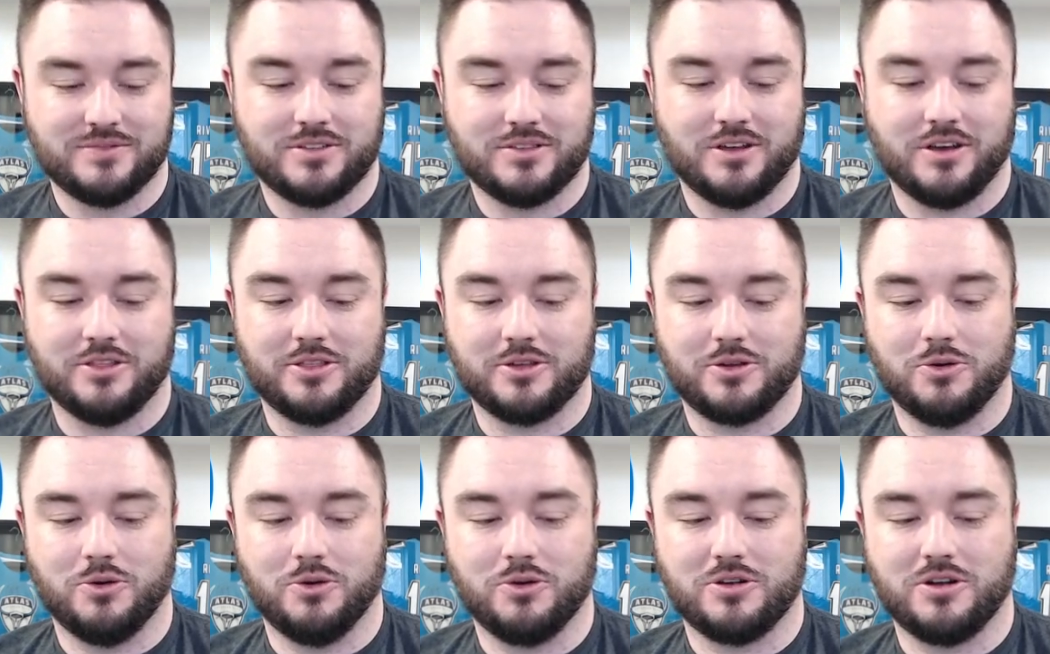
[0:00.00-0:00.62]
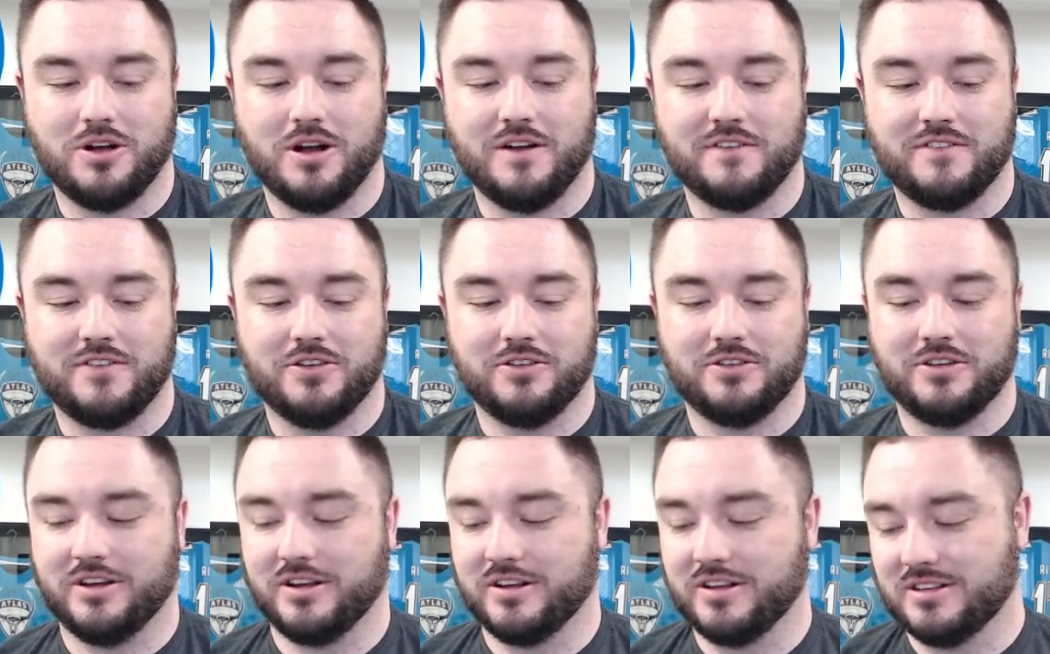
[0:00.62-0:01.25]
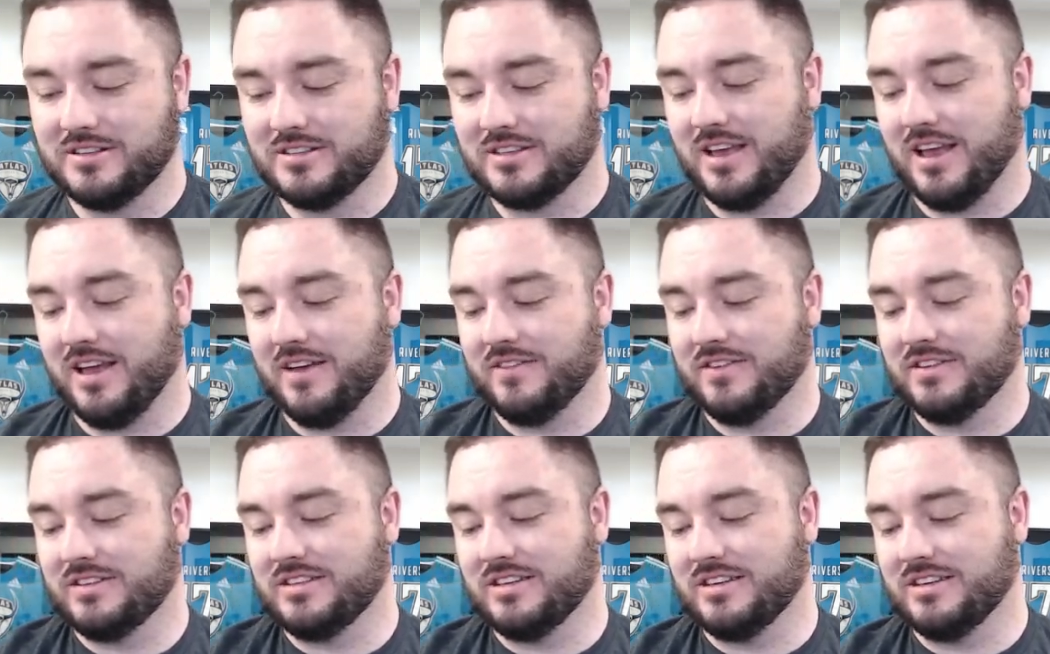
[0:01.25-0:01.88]
on the Cole Caufield Young Guns
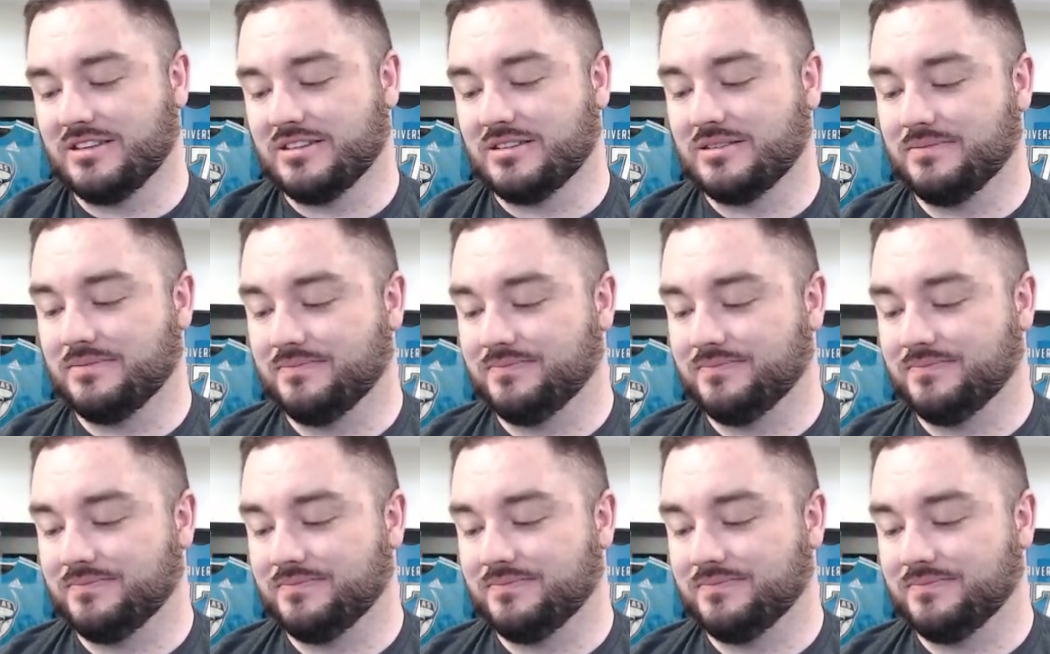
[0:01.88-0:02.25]
canvases.